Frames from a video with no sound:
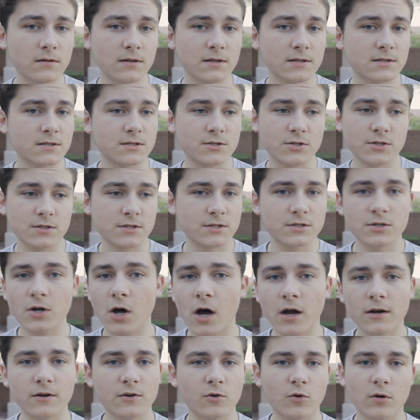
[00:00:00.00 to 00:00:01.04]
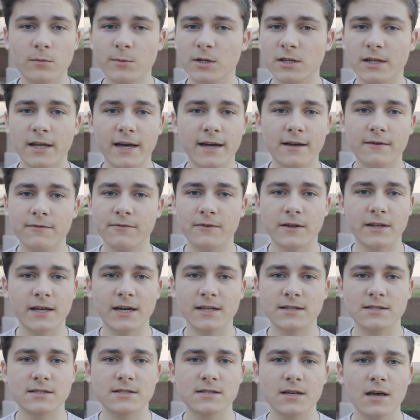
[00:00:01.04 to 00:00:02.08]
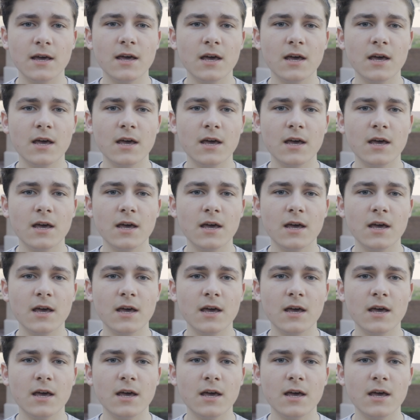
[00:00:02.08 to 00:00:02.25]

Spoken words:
It's just not normal life, and that's